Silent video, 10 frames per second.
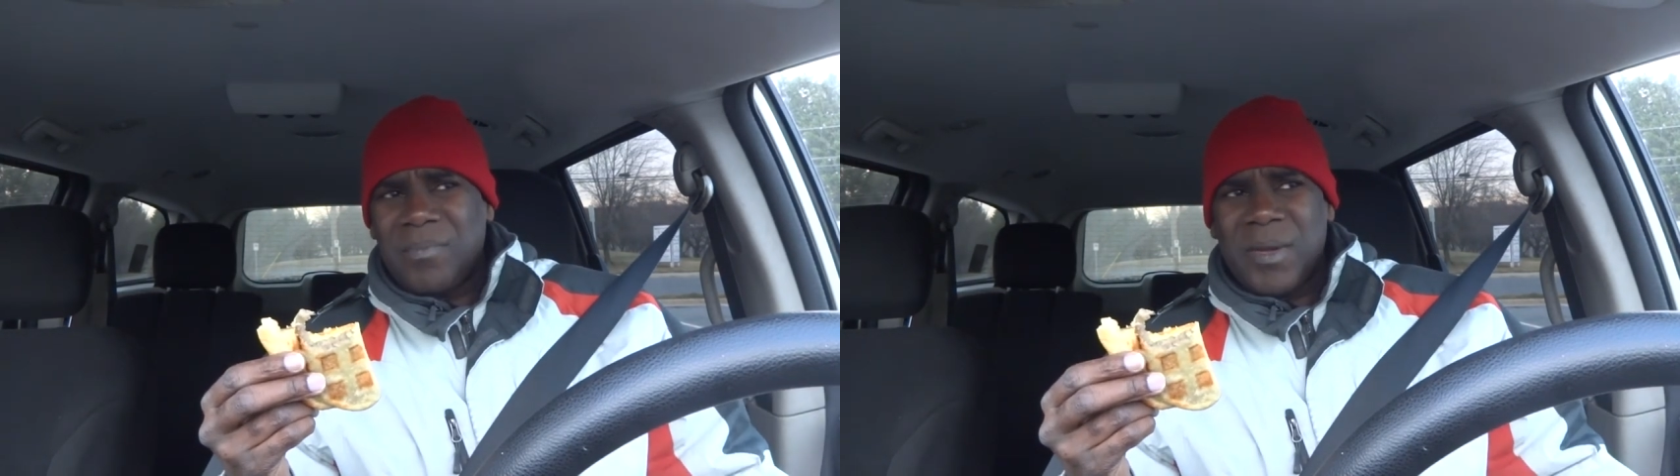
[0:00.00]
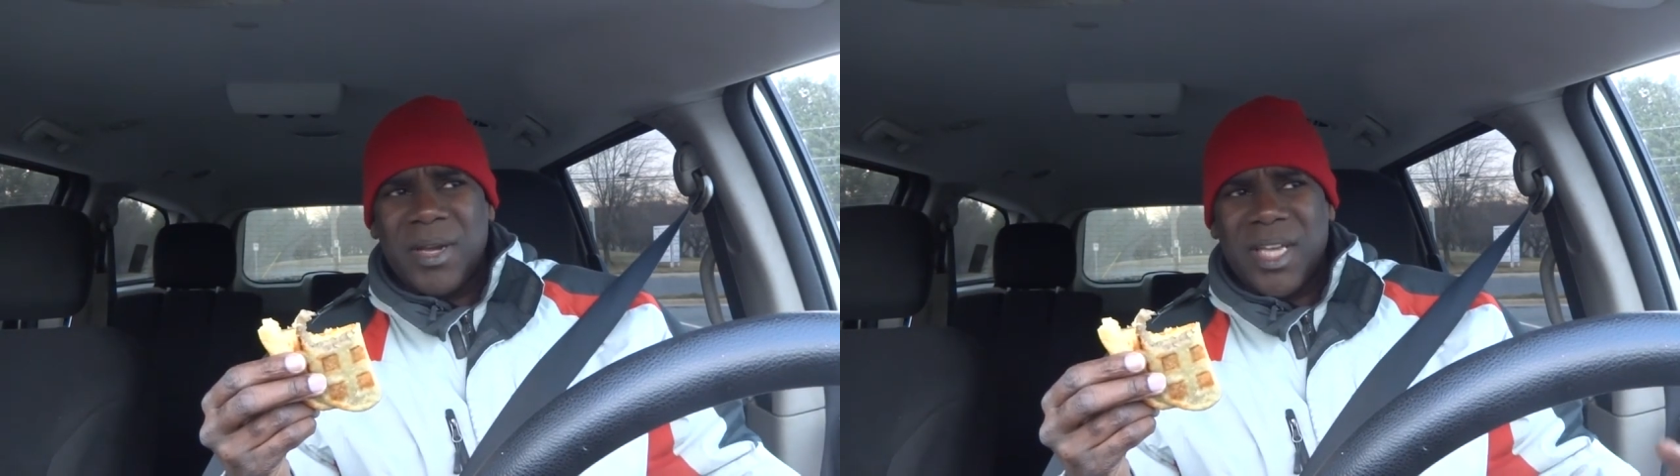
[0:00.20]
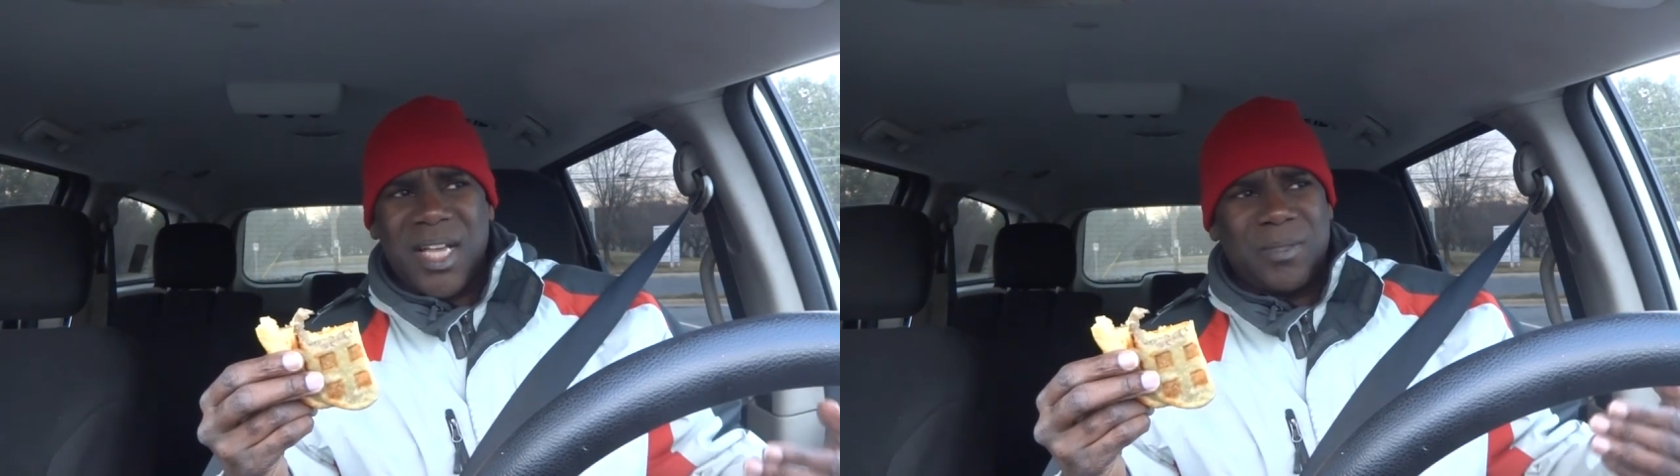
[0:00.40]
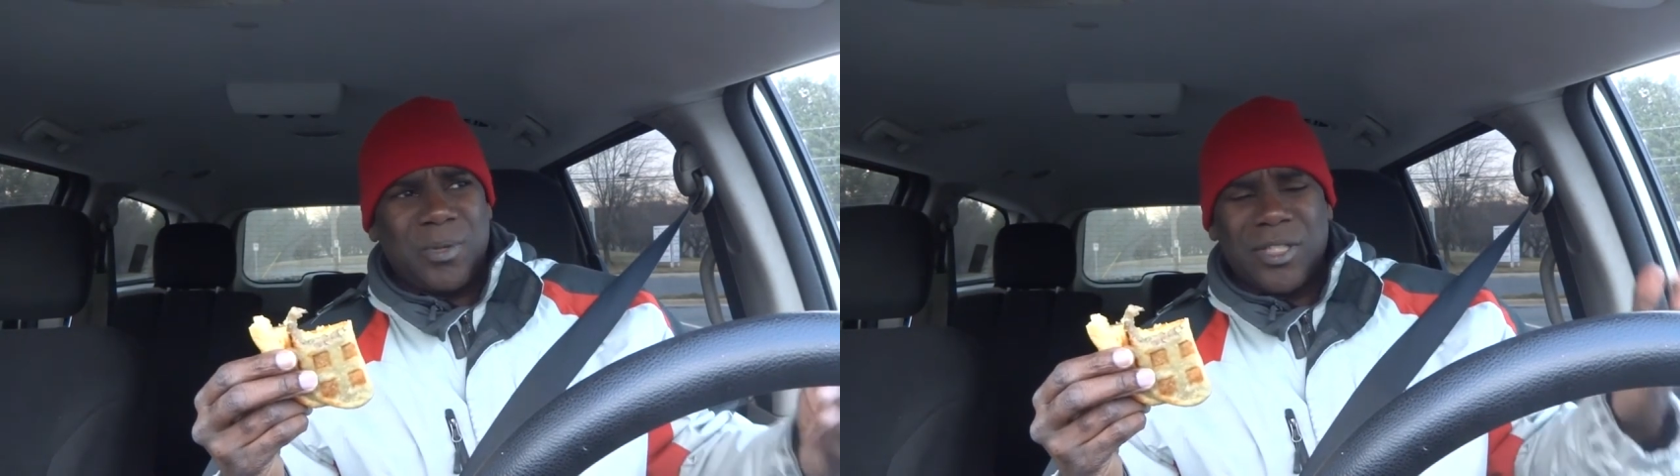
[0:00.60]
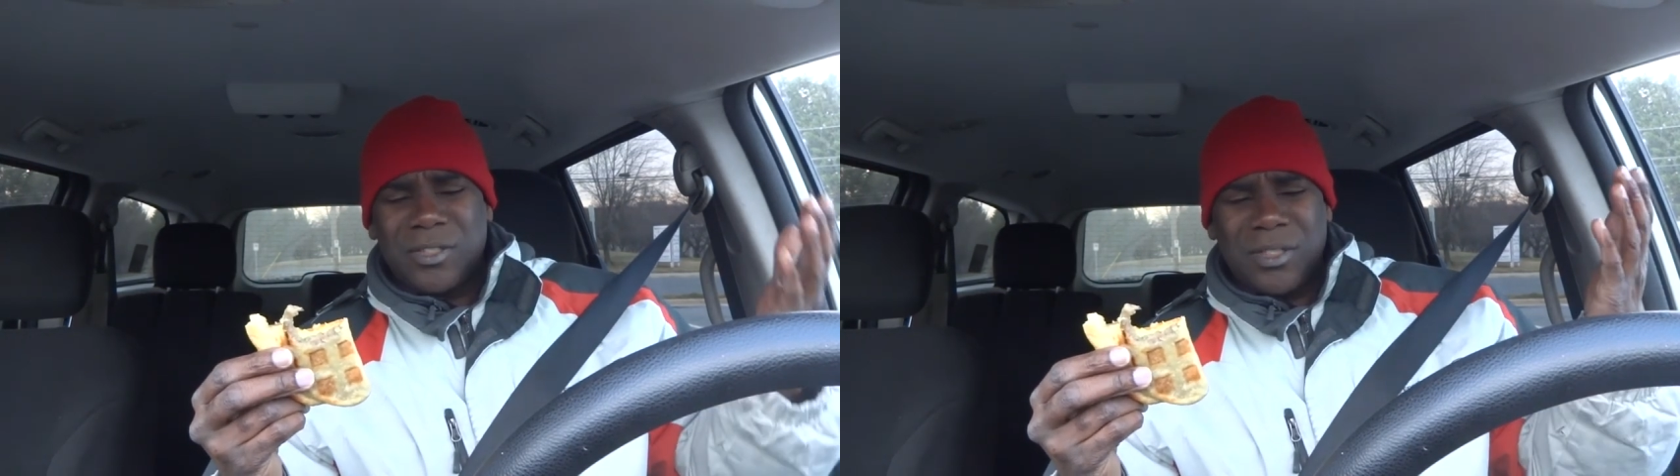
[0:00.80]
Be my guest.
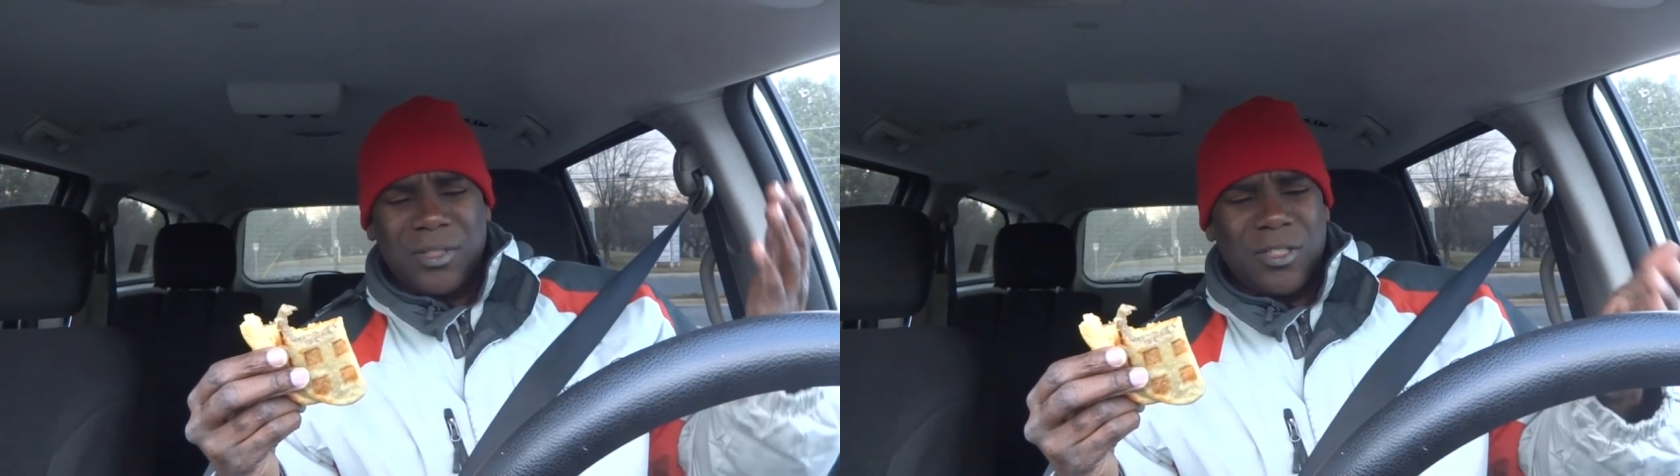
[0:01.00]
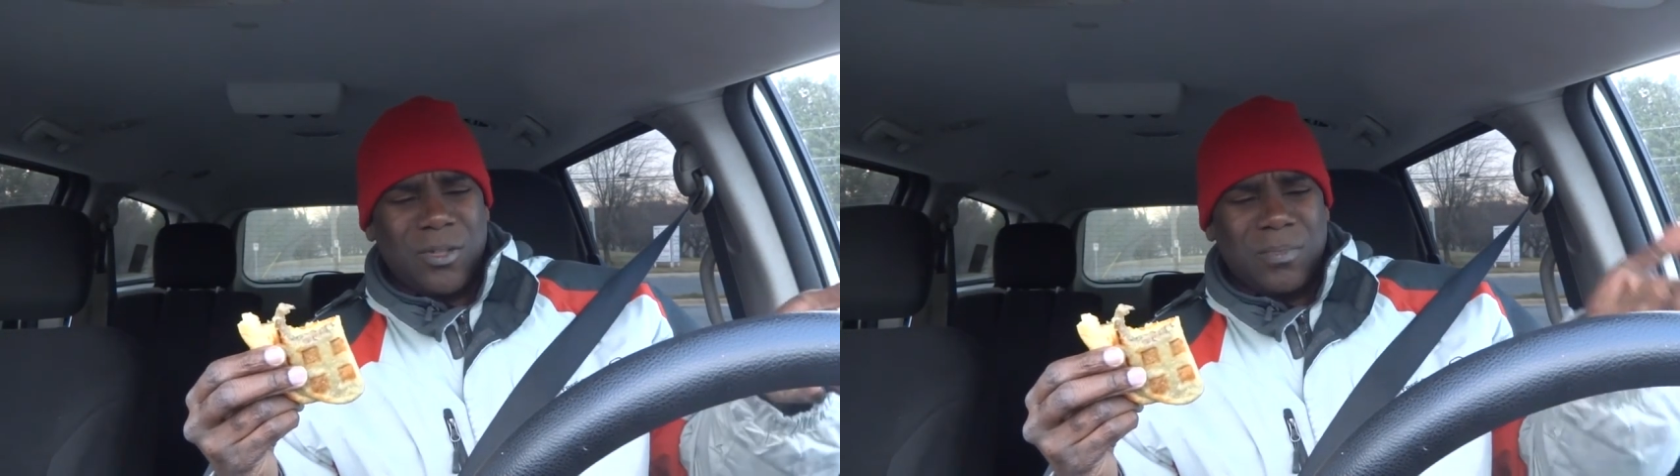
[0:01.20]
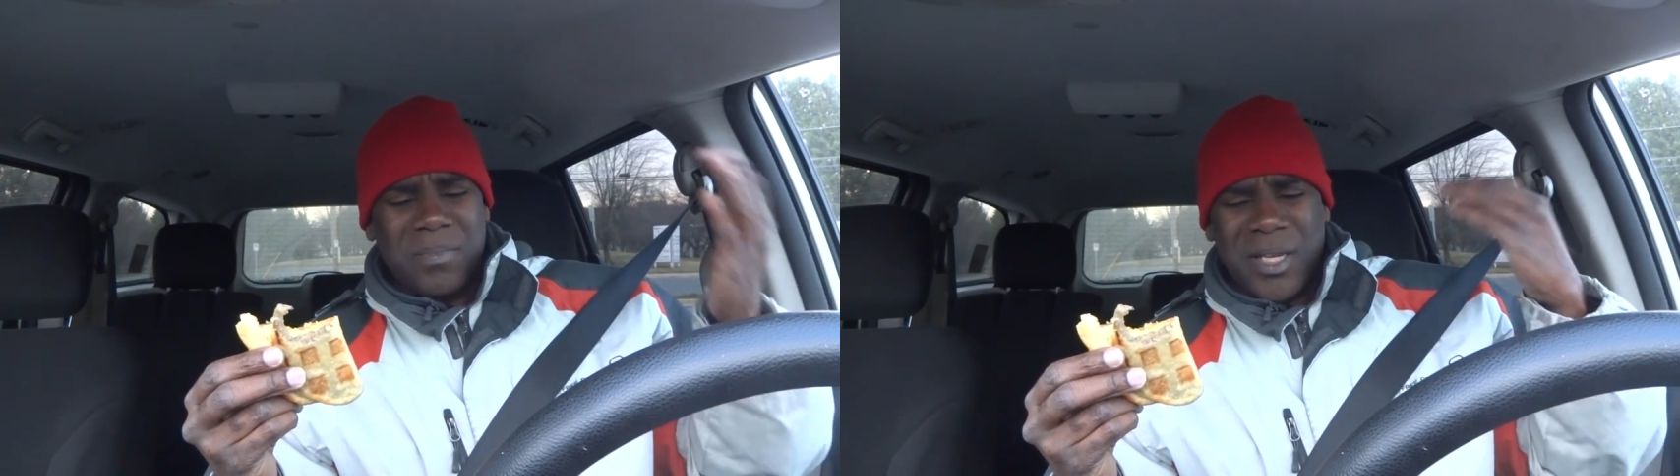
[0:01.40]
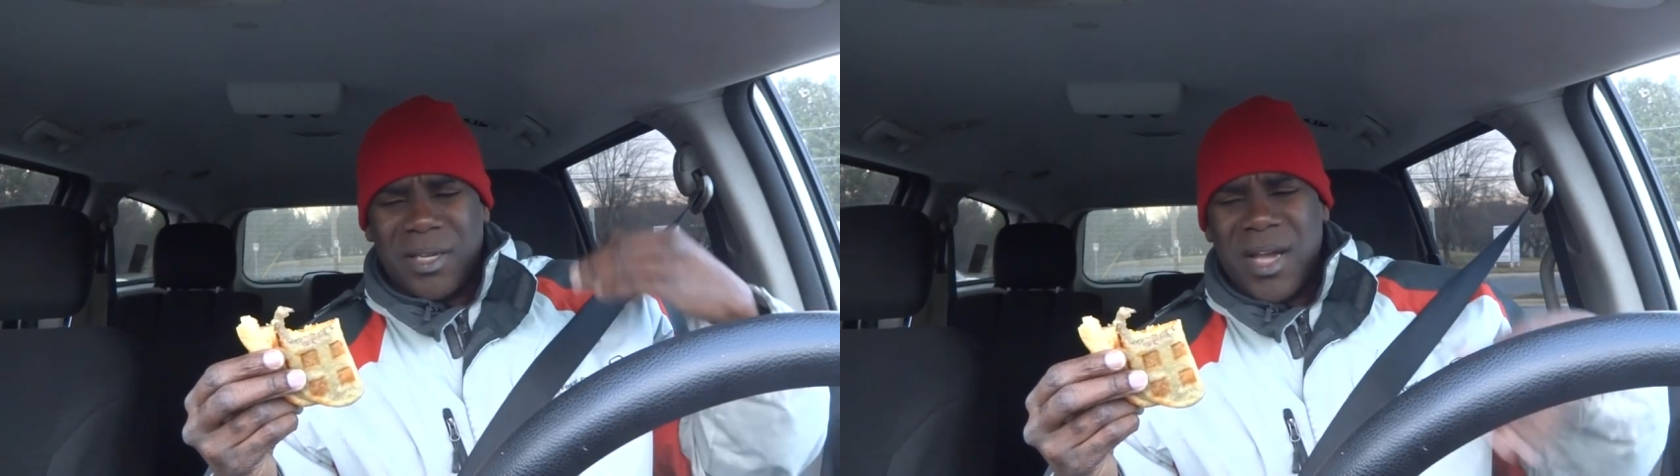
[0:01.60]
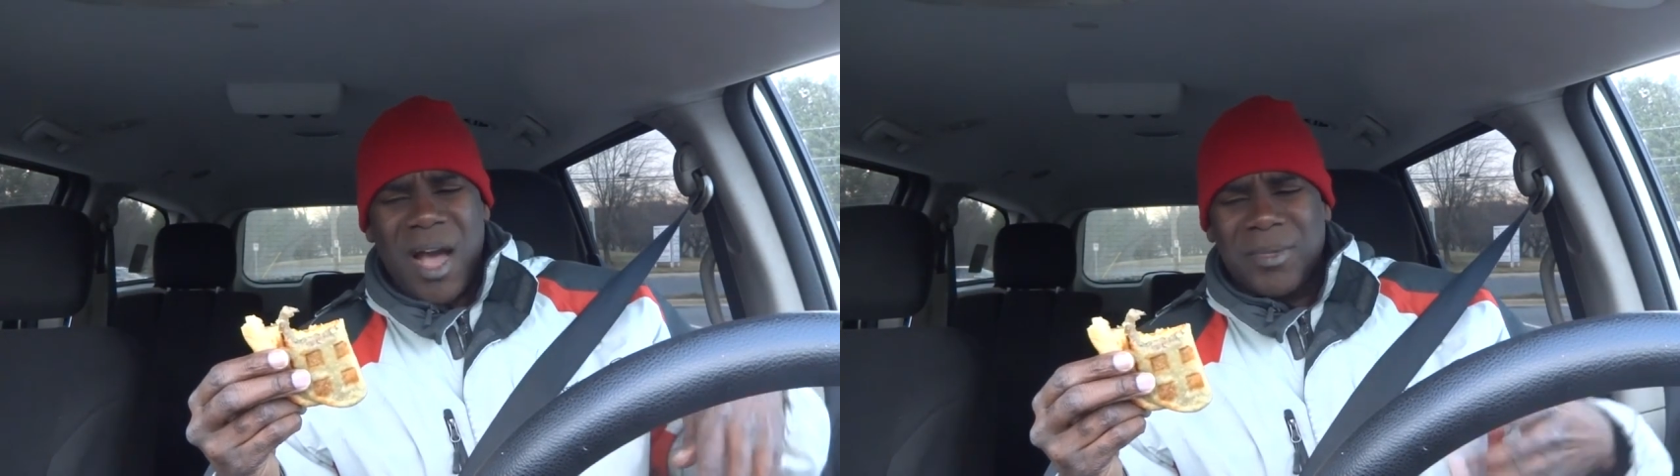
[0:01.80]
Put it, you know, make
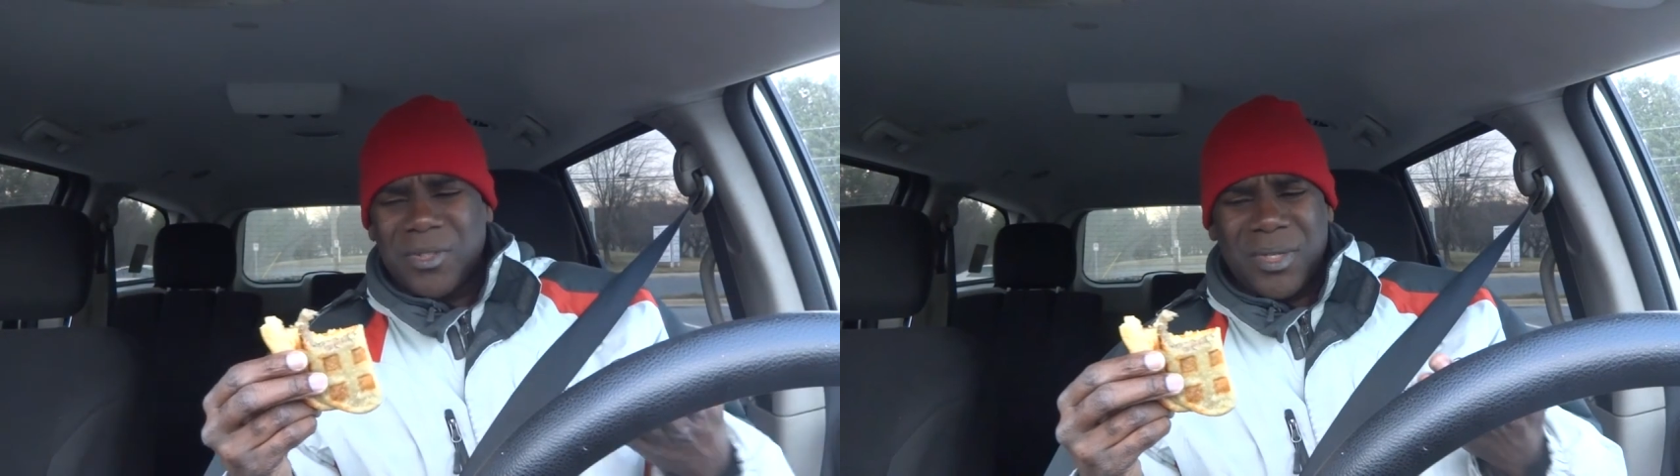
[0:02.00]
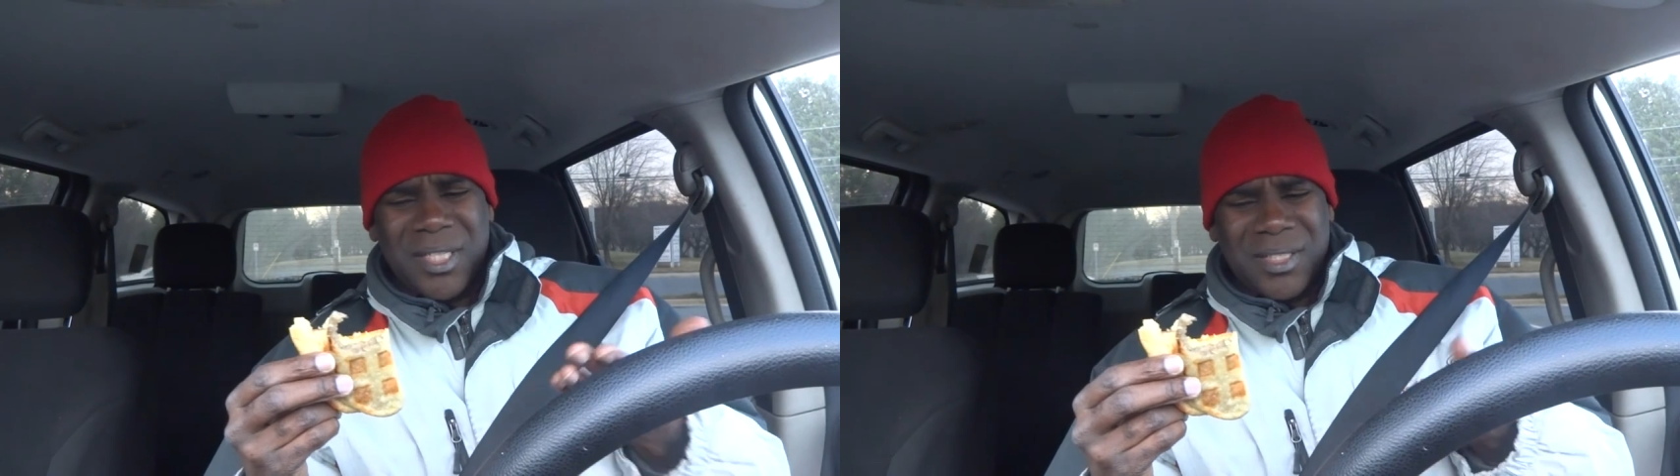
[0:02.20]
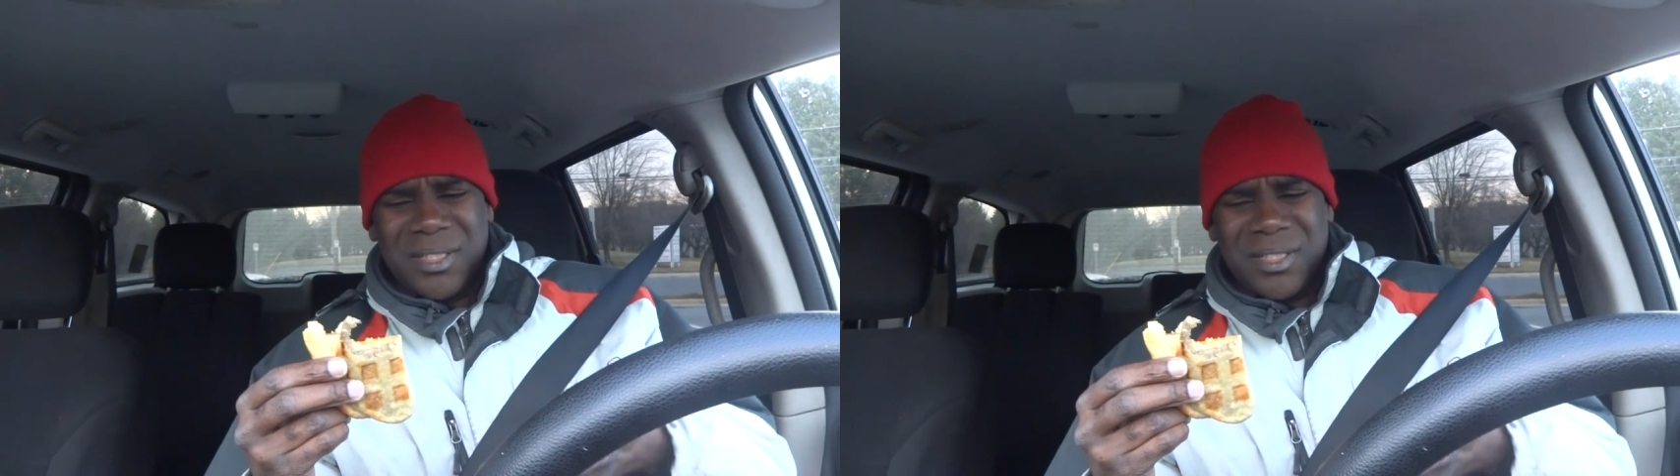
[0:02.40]
your comments on it.